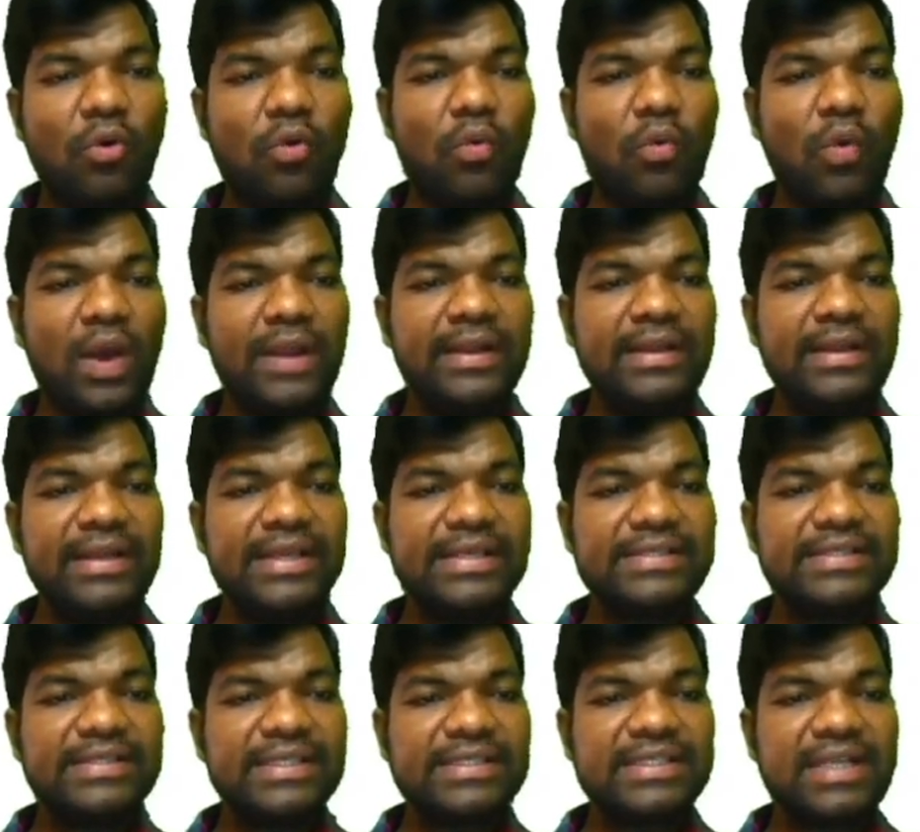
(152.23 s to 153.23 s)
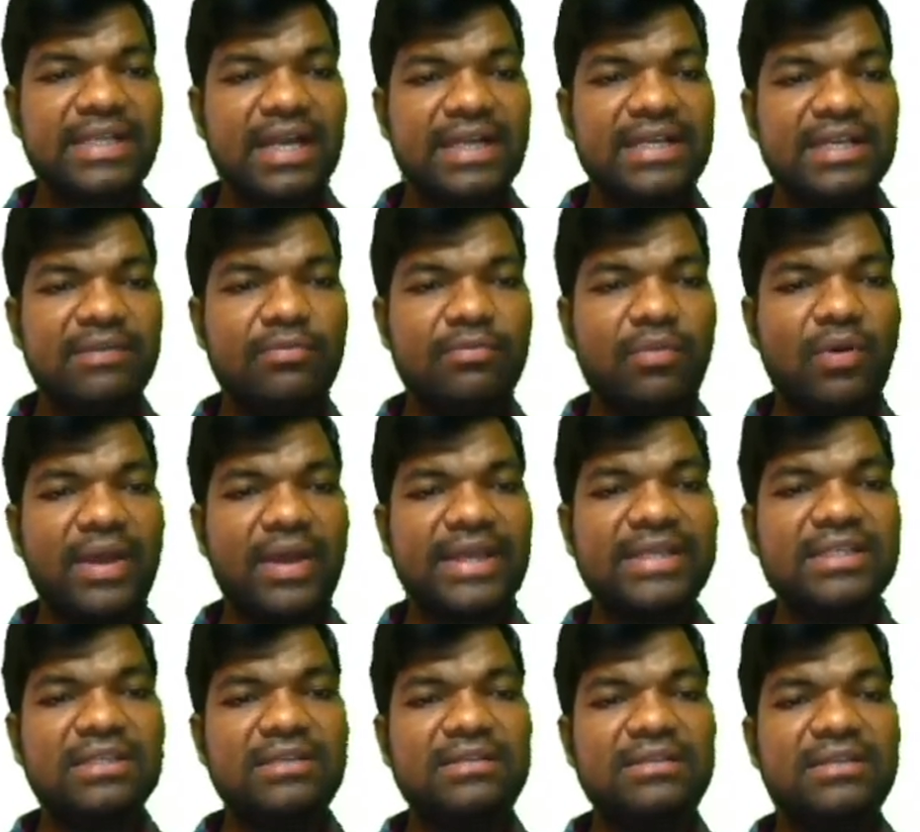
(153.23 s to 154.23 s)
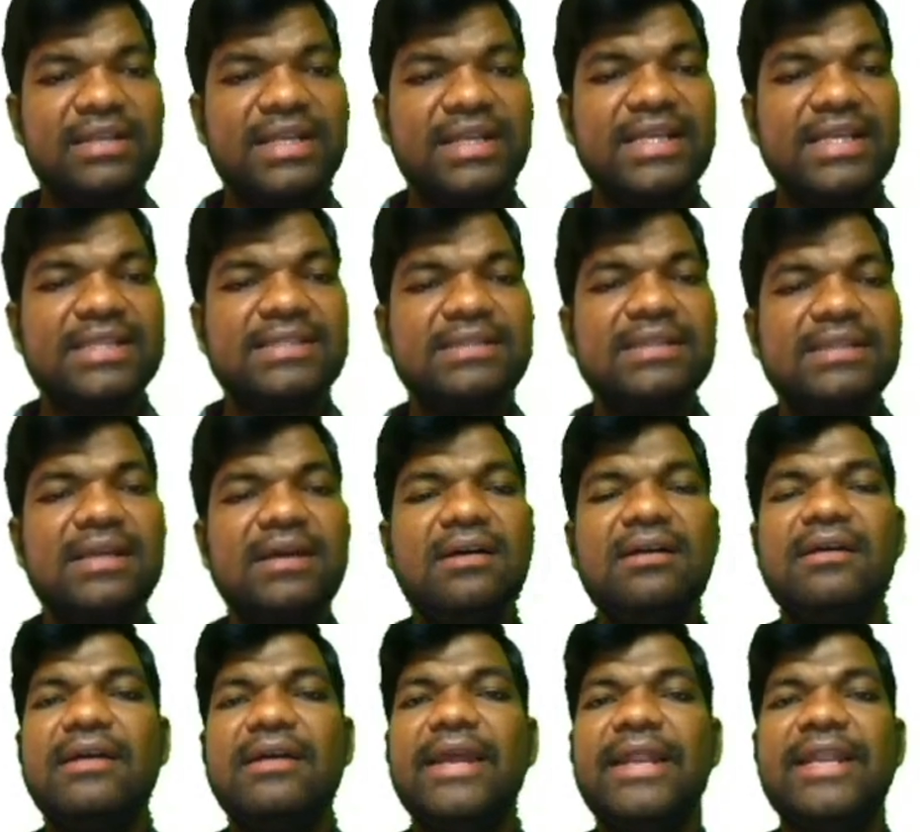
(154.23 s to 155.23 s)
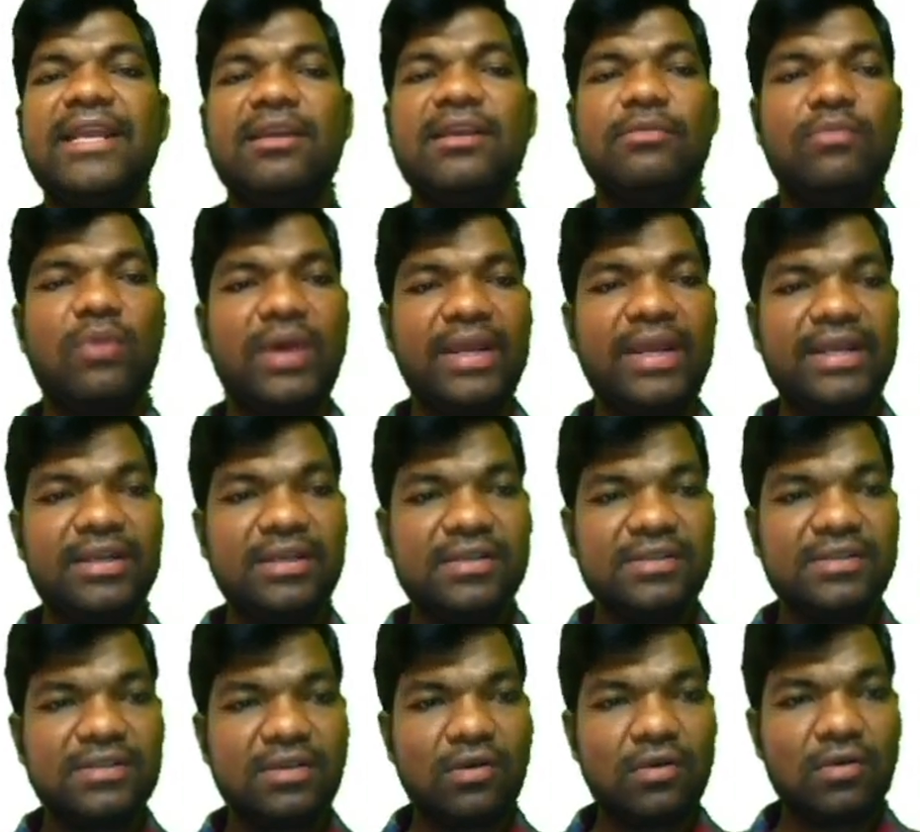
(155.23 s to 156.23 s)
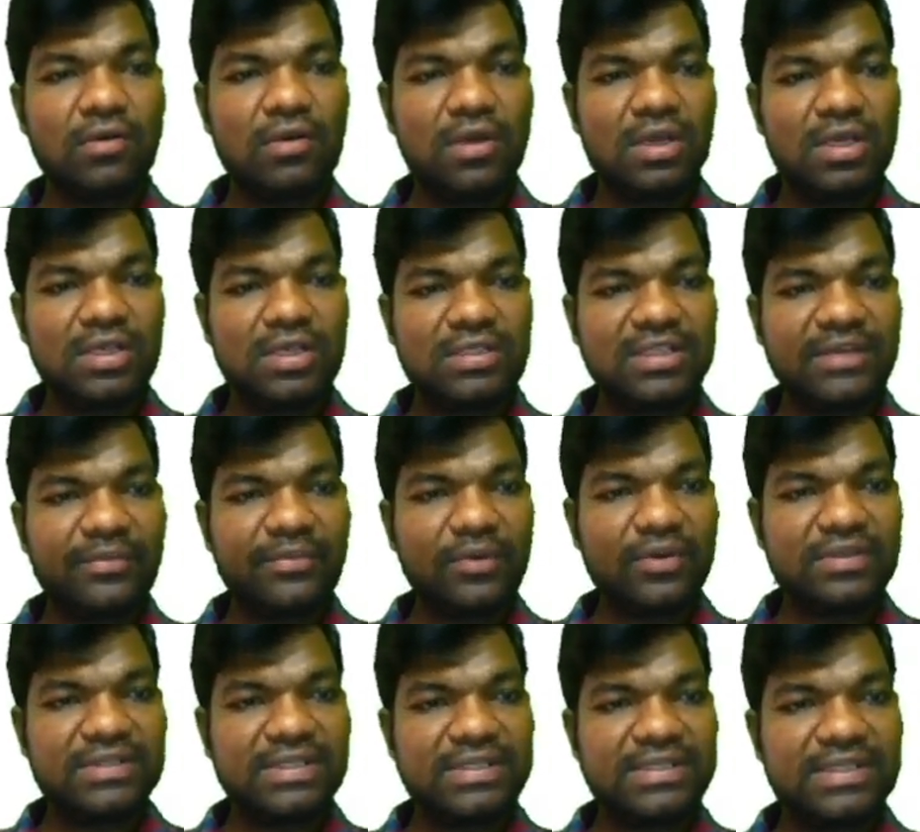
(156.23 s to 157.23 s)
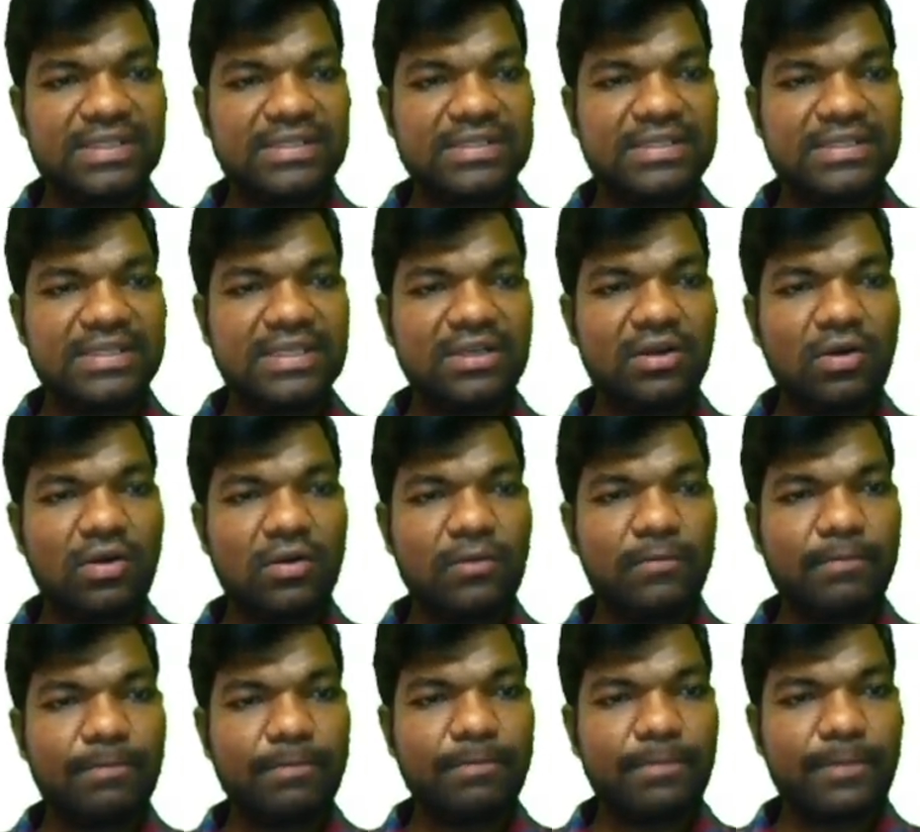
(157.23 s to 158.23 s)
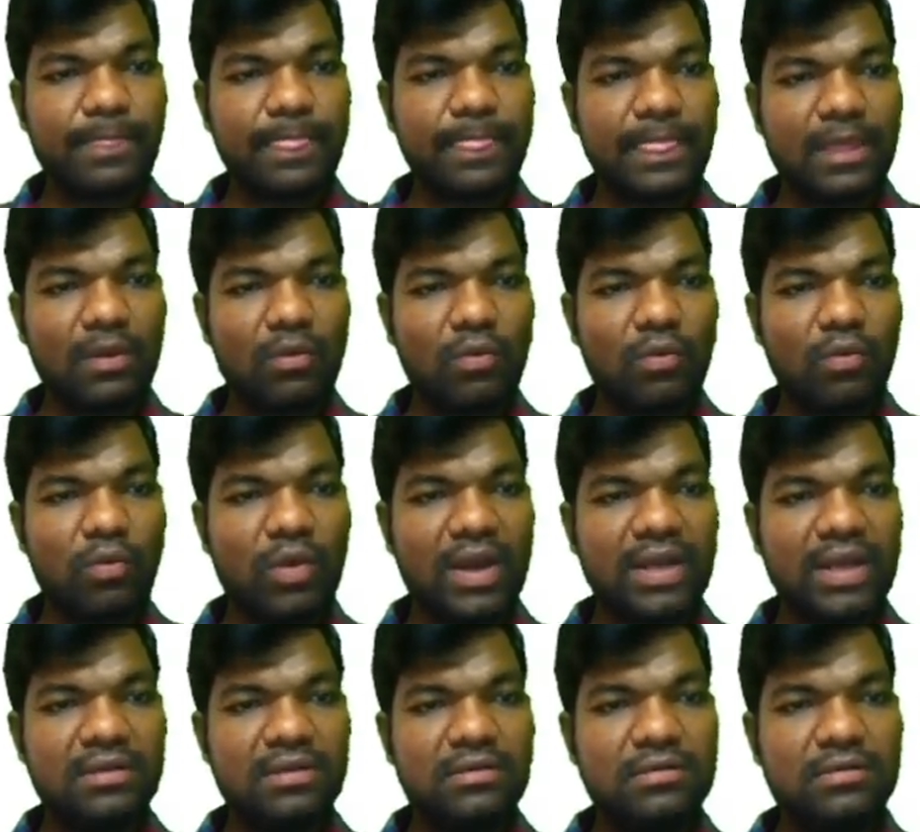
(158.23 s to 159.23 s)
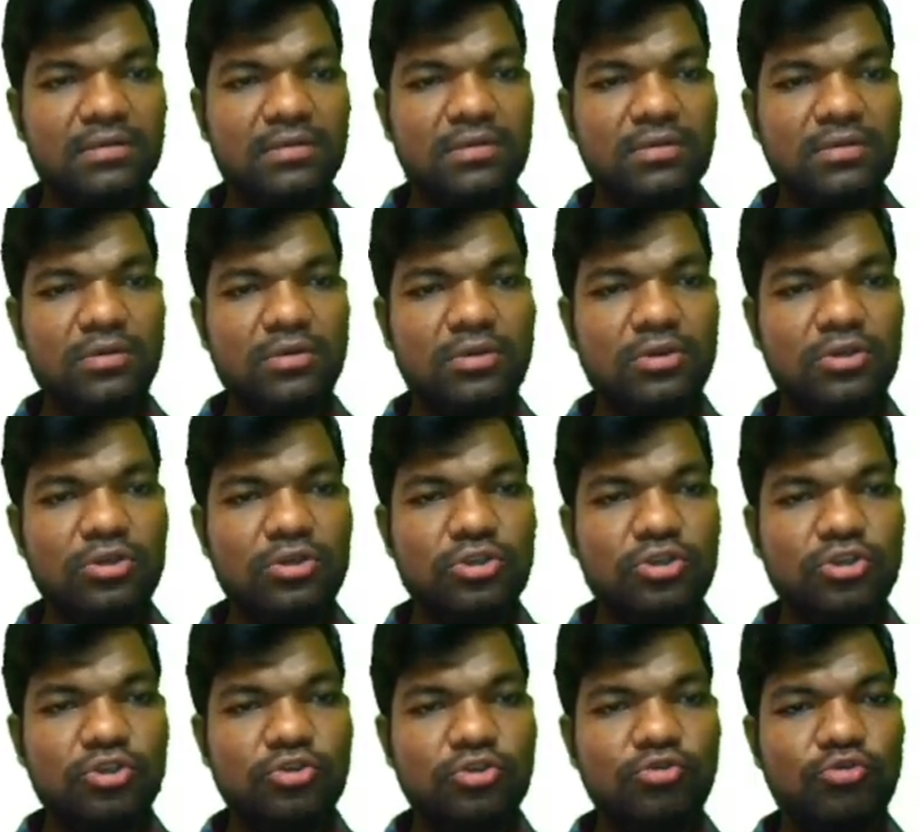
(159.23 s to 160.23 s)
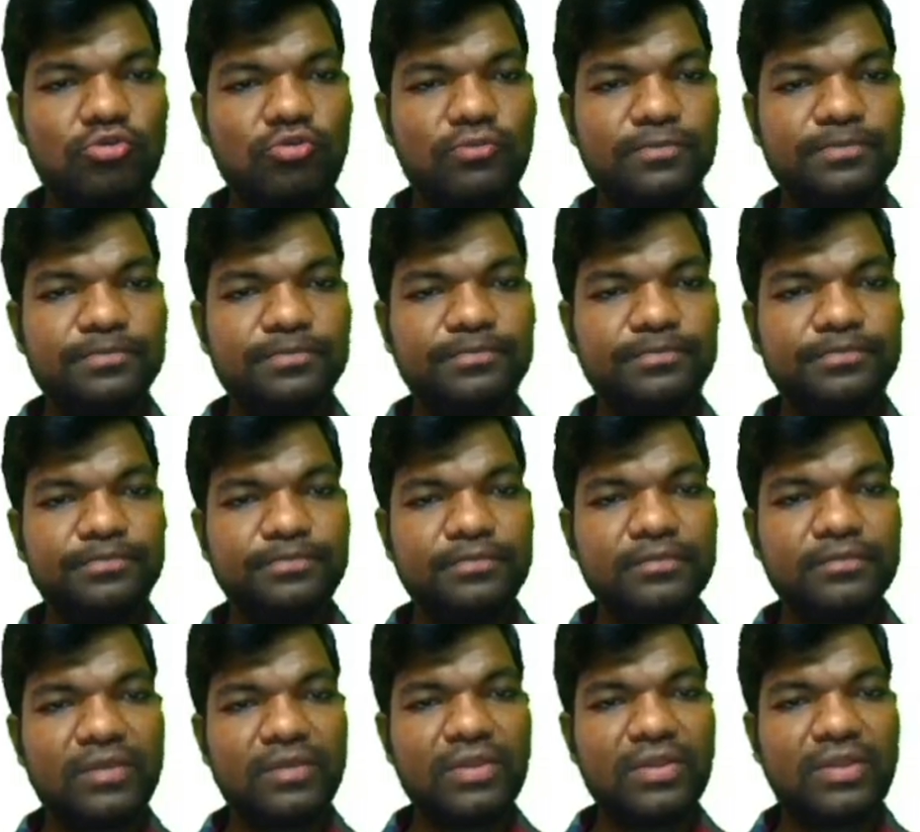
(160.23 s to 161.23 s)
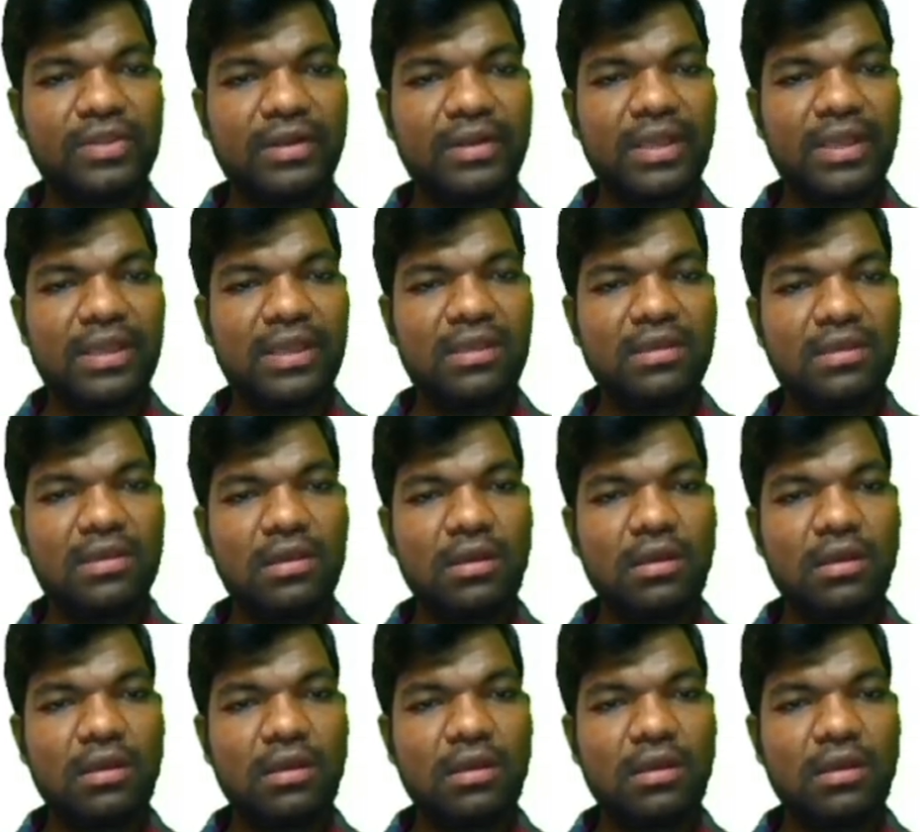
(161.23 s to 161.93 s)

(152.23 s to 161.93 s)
1 is the starting point, 3 is the ending point. So suppose this is 0, 1, 2, 3,